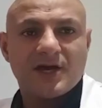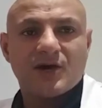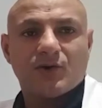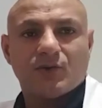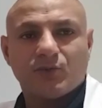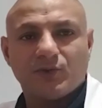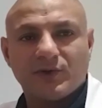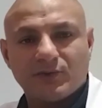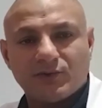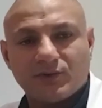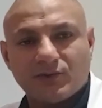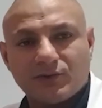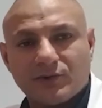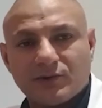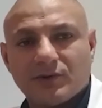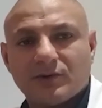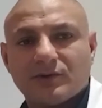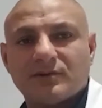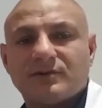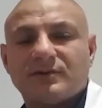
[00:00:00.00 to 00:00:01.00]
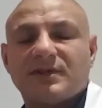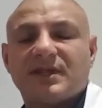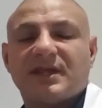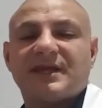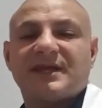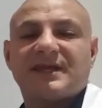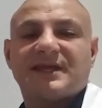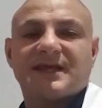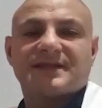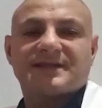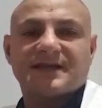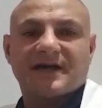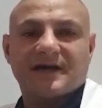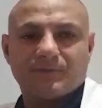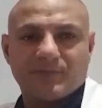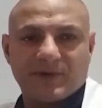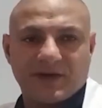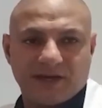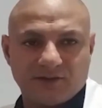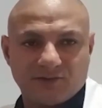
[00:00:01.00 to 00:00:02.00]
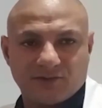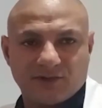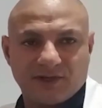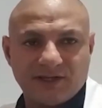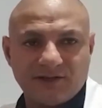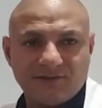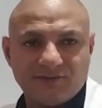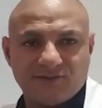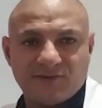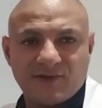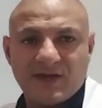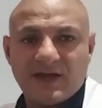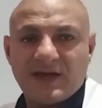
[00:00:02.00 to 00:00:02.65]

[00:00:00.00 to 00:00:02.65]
We will not get that pain relief,